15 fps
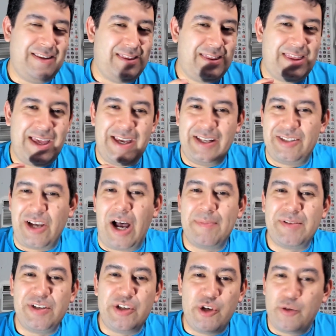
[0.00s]
they
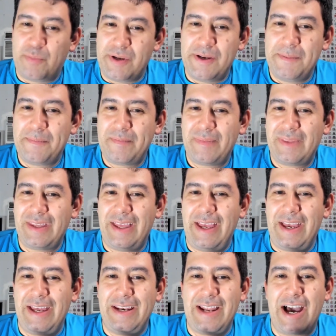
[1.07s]
adopted Yuppie,
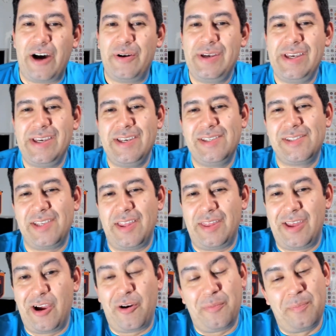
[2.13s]
and now he's
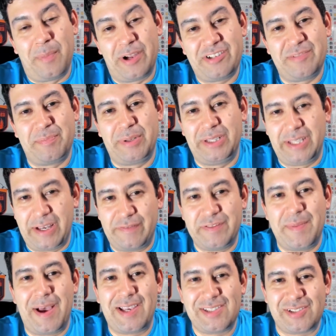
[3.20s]
their much beloved
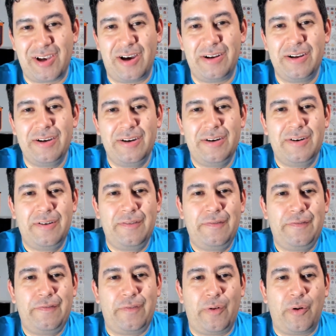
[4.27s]
mascot
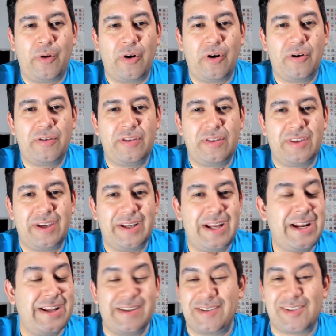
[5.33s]
for the
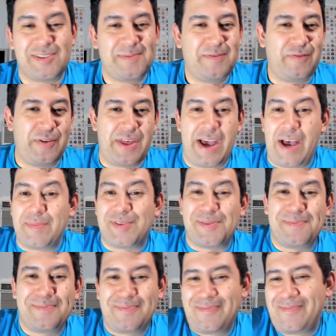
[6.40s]
Canadiens, for the Habs.
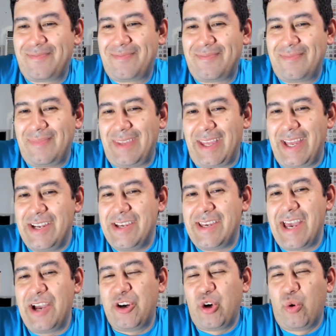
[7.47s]
And you
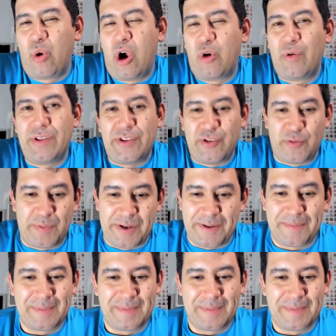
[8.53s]
can't go wrong with Yuppie.